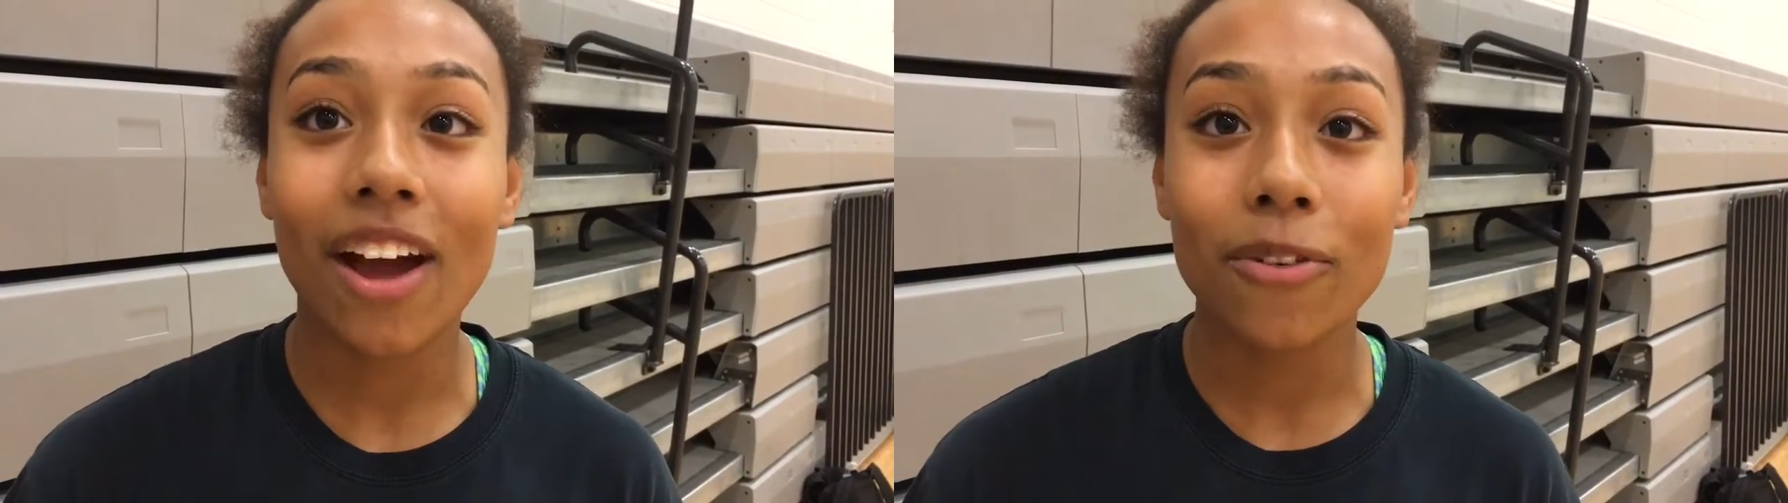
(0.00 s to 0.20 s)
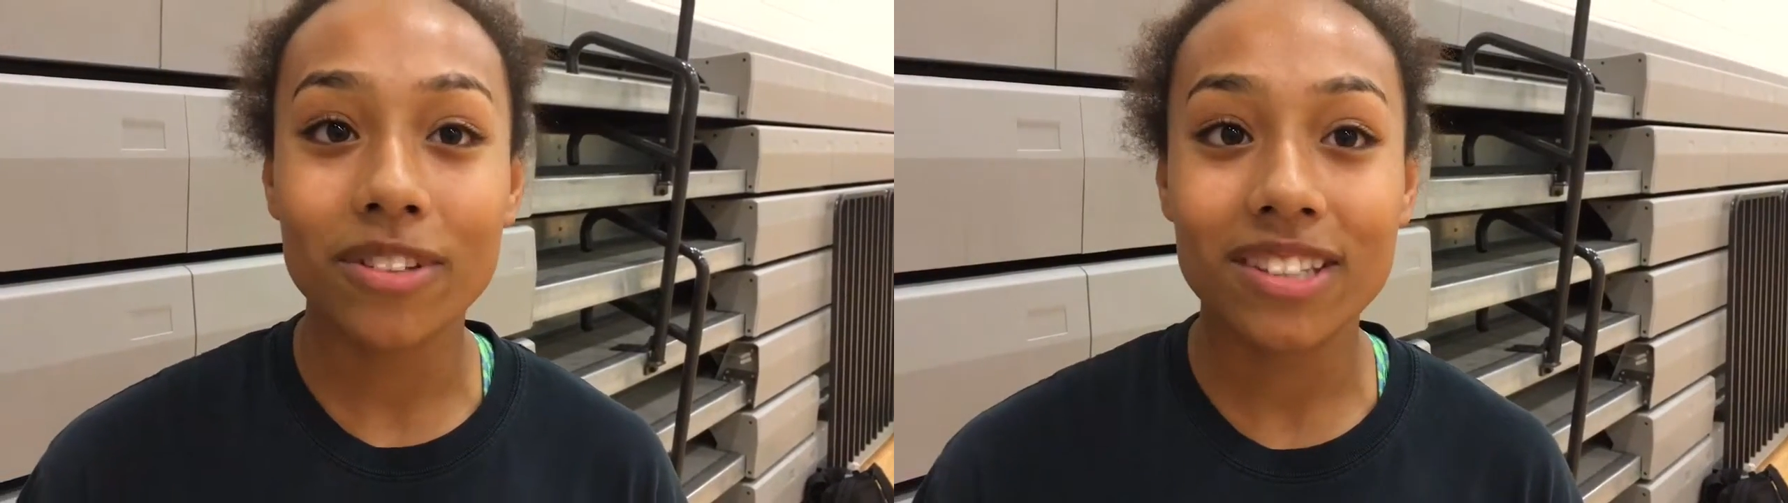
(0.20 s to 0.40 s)

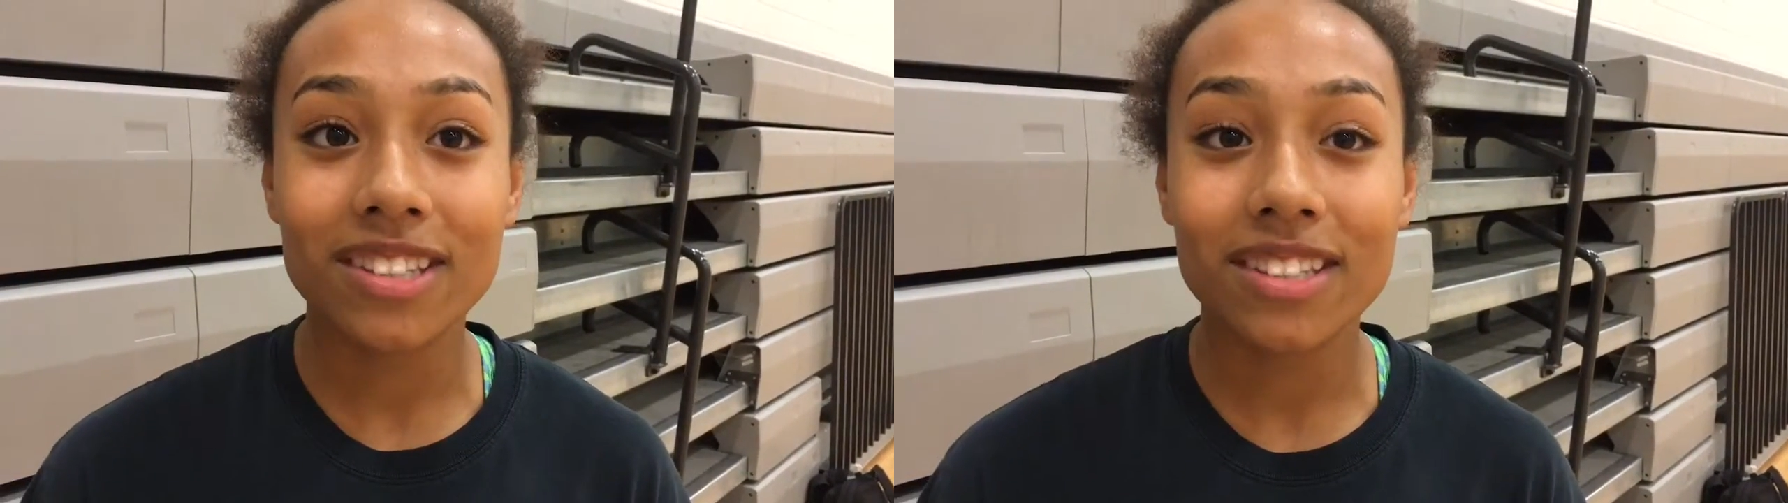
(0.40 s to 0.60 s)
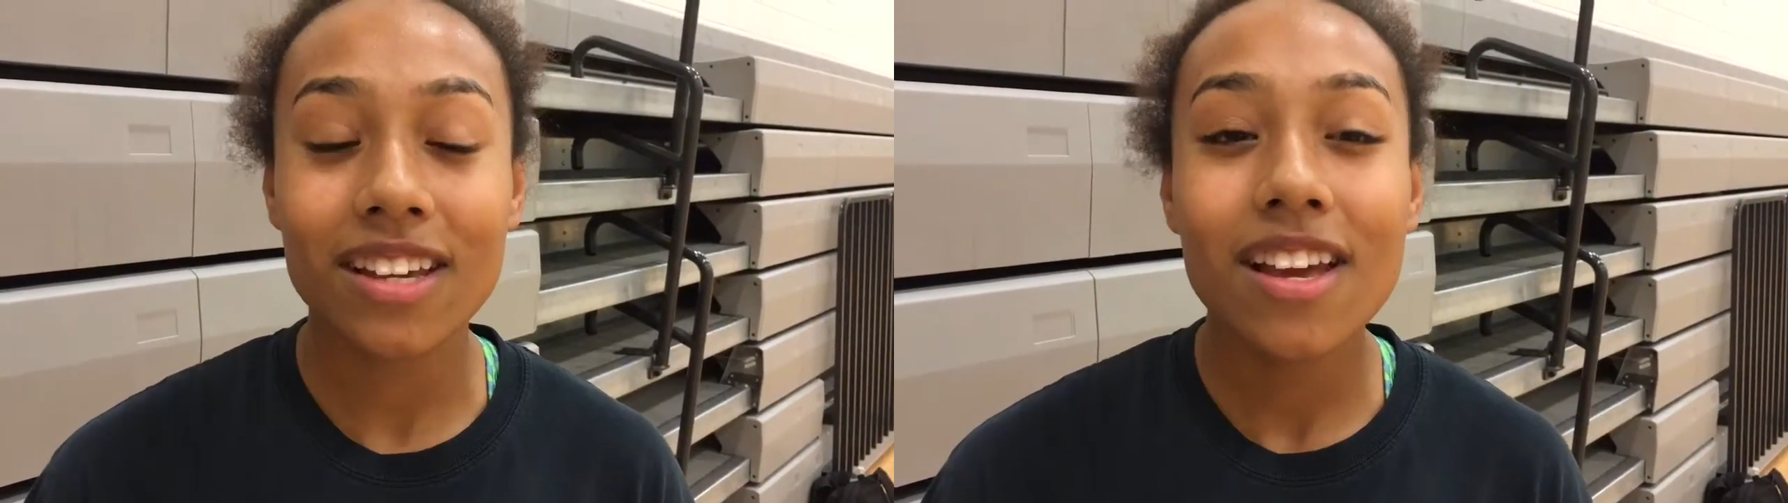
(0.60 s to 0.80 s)
I
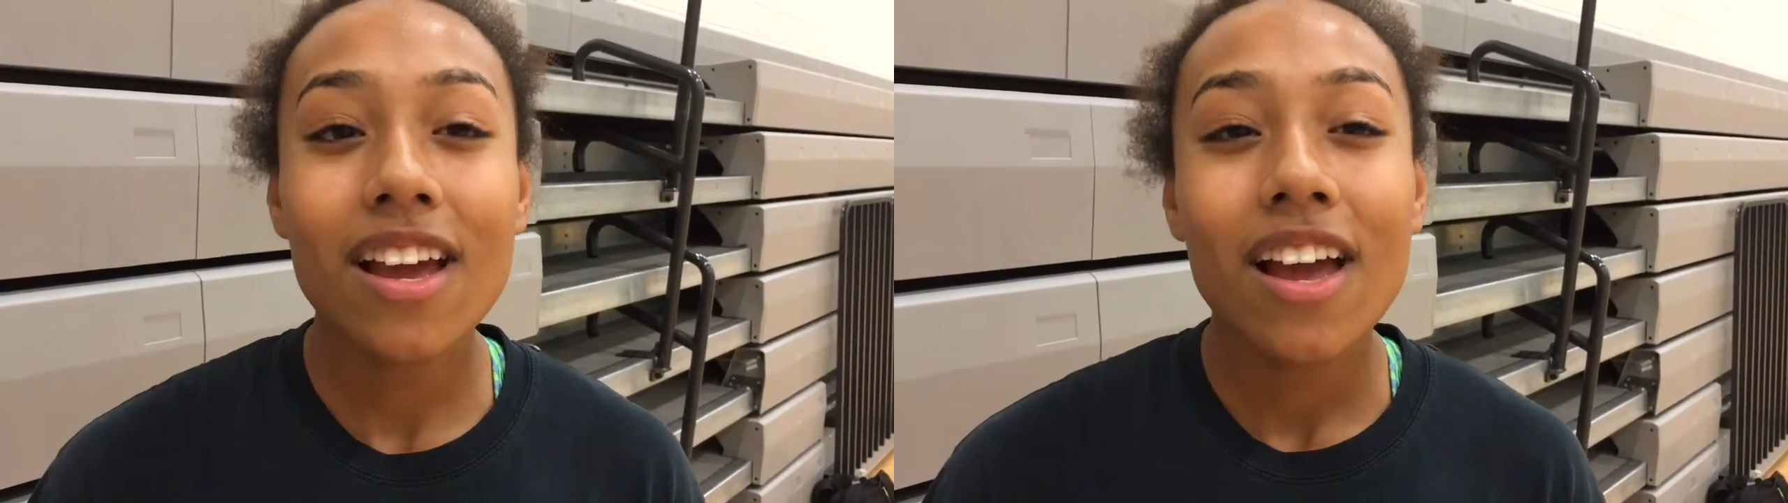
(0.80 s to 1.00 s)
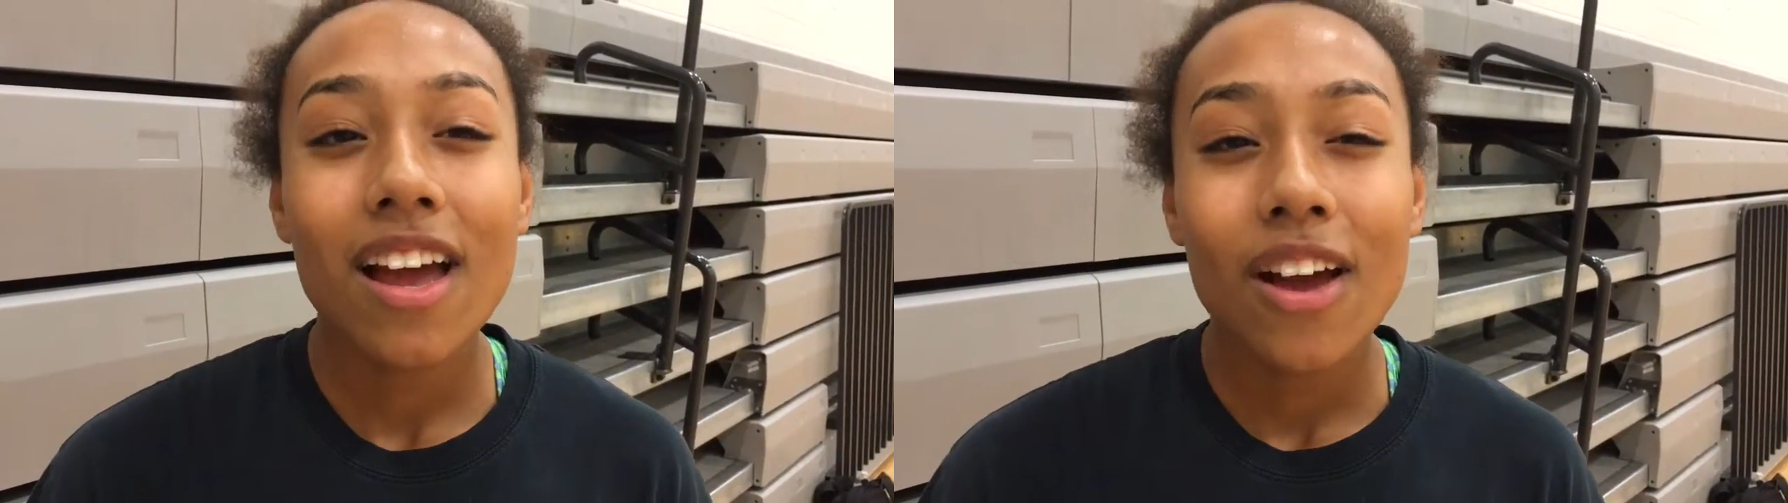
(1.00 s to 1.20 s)
was
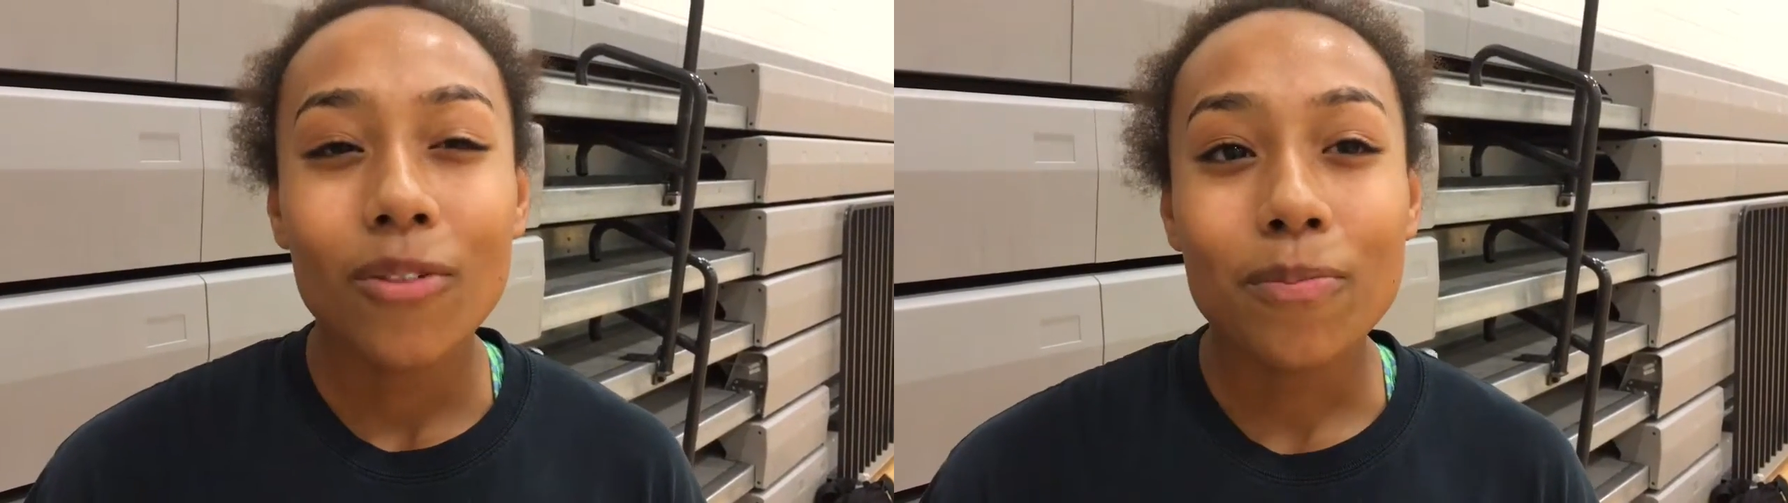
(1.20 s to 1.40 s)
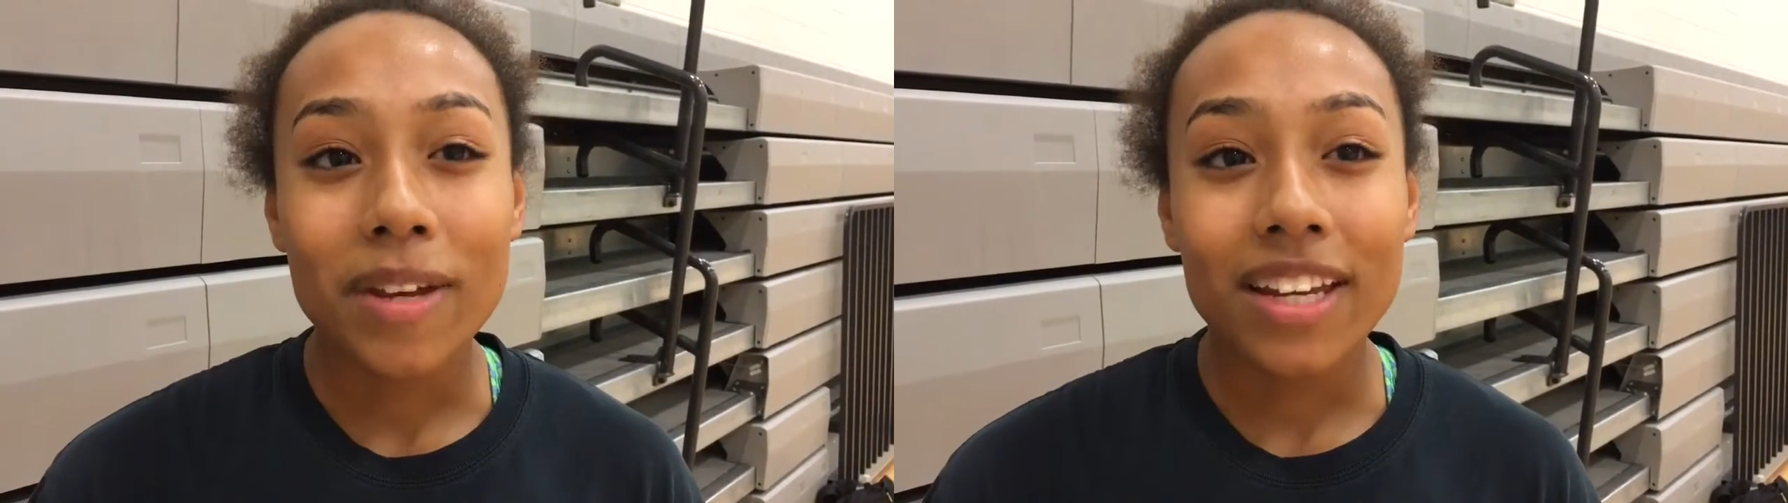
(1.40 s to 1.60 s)

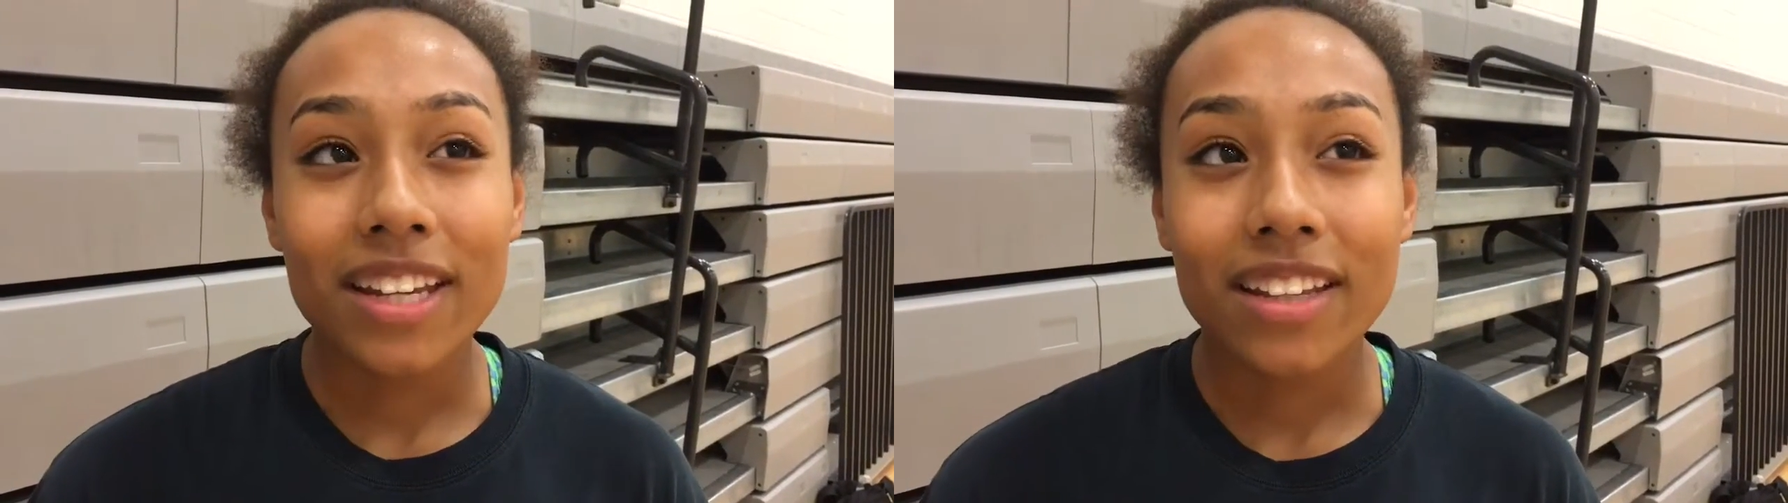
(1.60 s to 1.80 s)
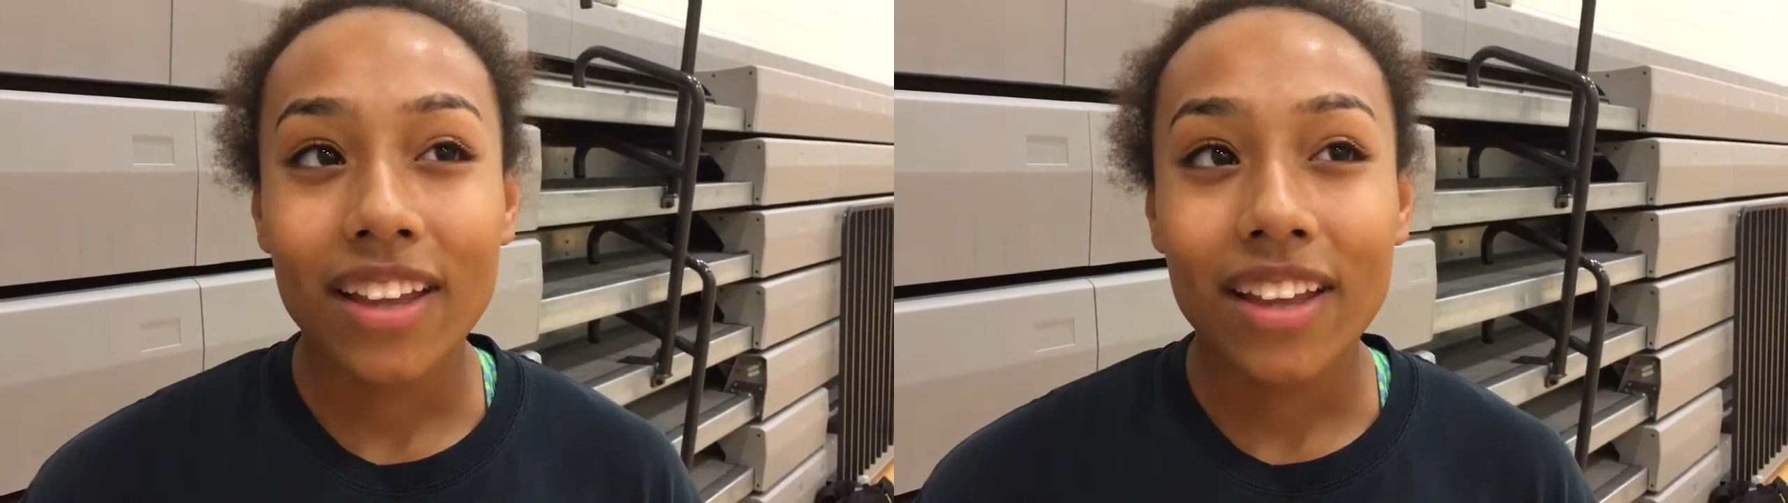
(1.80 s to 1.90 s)
meeting